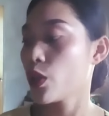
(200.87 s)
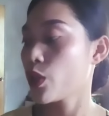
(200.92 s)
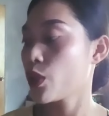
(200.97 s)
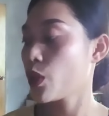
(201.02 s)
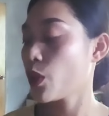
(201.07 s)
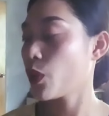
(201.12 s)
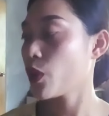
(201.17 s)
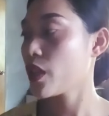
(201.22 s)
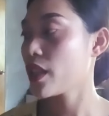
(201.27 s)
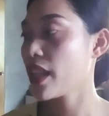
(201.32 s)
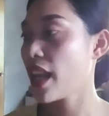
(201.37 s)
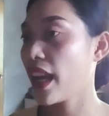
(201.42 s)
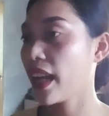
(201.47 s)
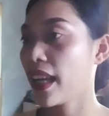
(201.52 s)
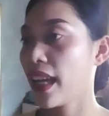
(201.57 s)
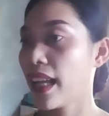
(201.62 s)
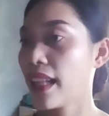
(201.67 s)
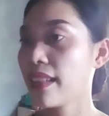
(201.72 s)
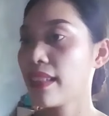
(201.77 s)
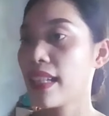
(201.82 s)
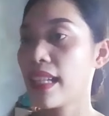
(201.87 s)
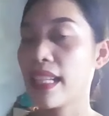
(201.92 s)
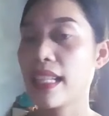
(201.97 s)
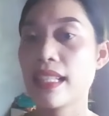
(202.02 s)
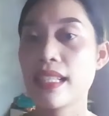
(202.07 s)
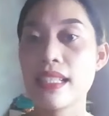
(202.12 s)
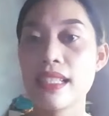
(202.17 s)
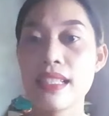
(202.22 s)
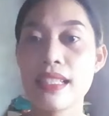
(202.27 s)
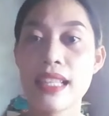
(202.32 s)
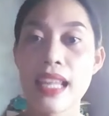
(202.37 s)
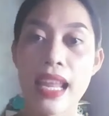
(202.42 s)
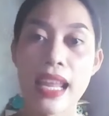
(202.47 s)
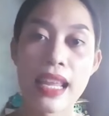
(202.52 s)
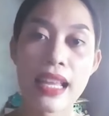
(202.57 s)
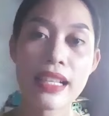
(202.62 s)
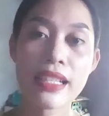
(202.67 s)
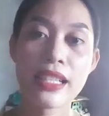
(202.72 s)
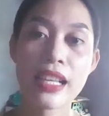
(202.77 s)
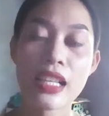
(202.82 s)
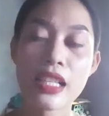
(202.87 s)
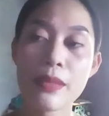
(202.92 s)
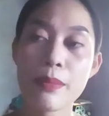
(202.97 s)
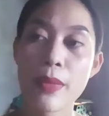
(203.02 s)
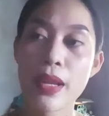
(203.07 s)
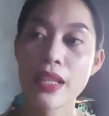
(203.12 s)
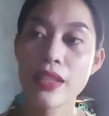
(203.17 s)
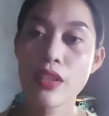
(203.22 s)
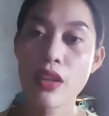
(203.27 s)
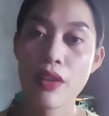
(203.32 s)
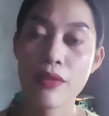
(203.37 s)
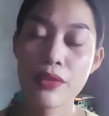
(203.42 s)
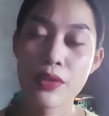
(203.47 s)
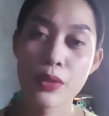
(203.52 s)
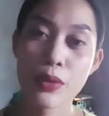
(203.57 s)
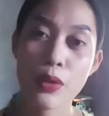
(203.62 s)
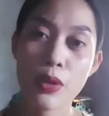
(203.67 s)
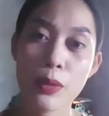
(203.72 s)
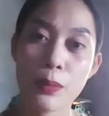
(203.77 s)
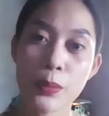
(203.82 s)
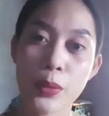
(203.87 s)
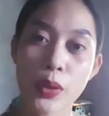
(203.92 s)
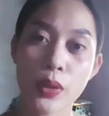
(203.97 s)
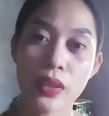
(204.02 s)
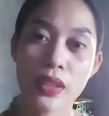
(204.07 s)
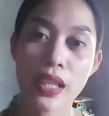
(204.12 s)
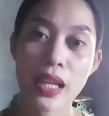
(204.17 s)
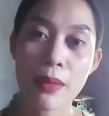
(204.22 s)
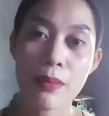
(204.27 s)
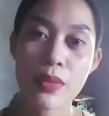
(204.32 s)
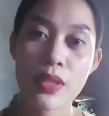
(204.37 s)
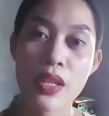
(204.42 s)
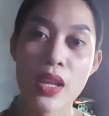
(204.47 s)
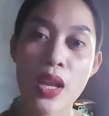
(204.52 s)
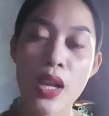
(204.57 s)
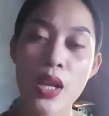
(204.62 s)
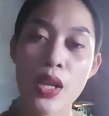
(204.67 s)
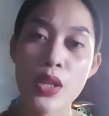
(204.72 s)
So second is the assessment of school programs.